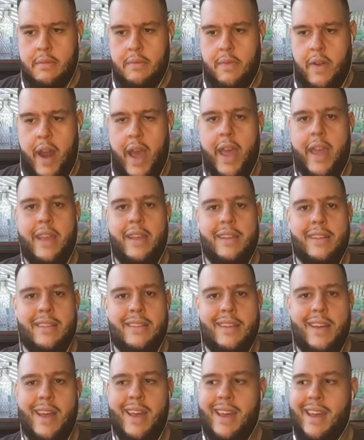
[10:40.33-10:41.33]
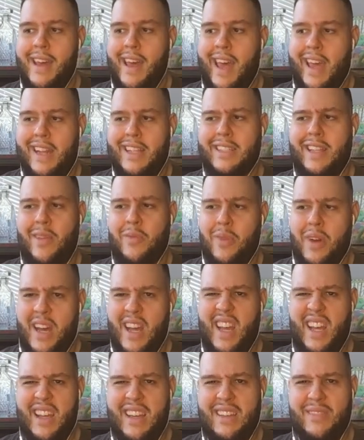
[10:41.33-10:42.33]
Right? And it's like,
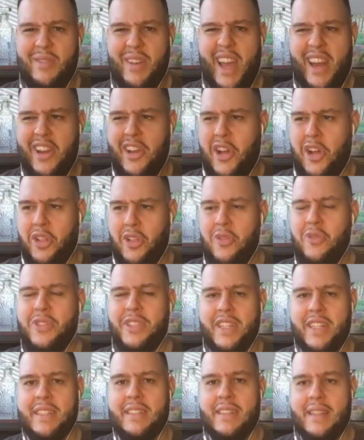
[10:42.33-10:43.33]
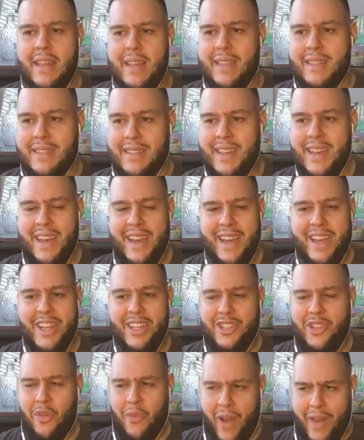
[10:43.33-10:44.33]
what? What kind of collusion is this?
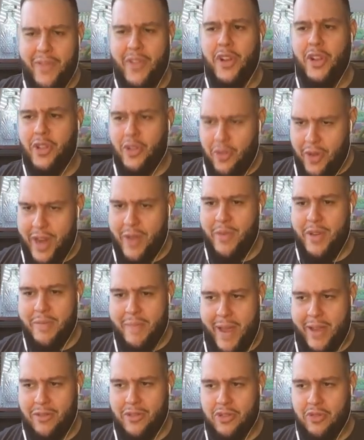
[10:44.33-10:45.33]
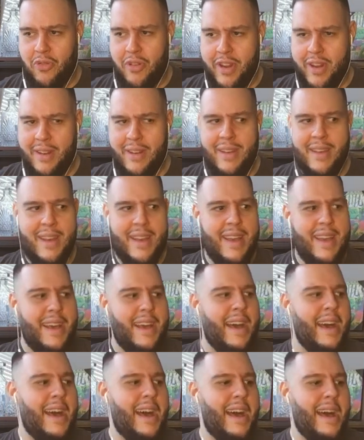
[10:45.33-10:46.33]
Is the ref colluding with Michael Jordan?
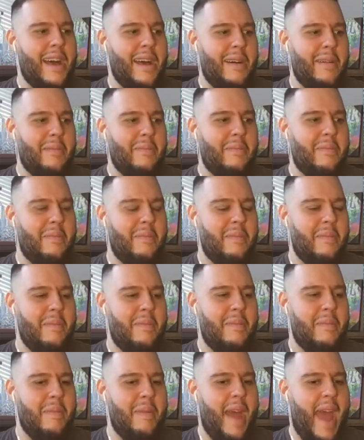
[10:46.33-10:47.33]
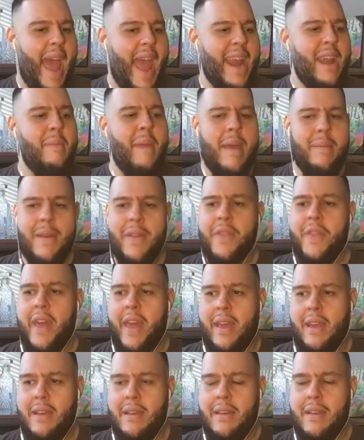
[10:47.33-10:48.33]
And it made me
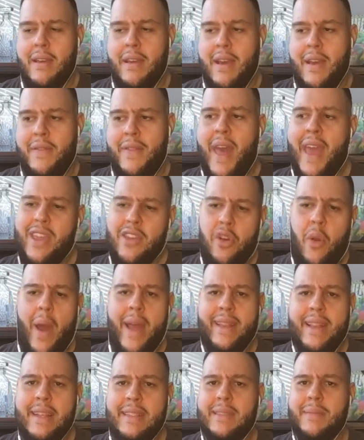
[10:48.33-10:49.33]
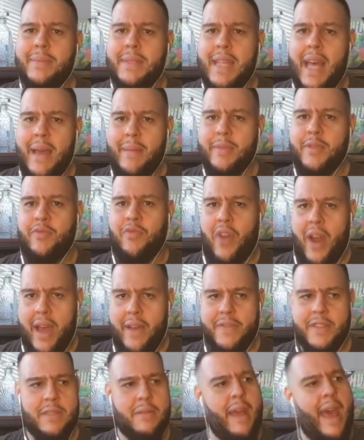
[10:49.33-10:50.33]
think that, I think sometimes
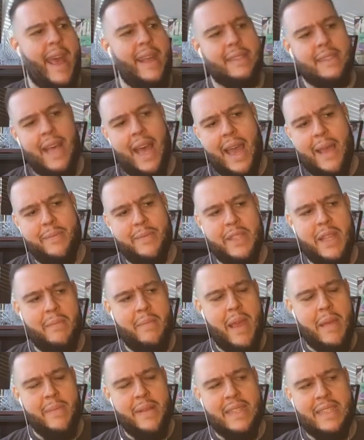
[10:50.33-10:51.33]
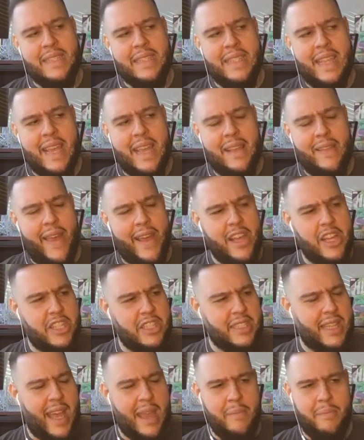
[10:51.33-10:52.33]
refs at times can maybe see like
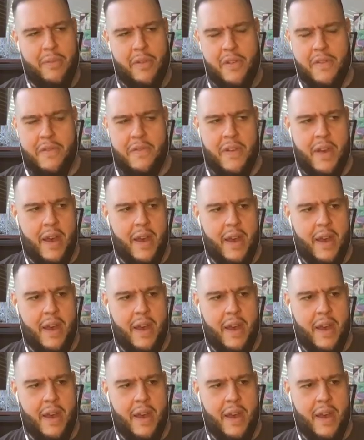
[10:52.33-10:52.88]
a type of,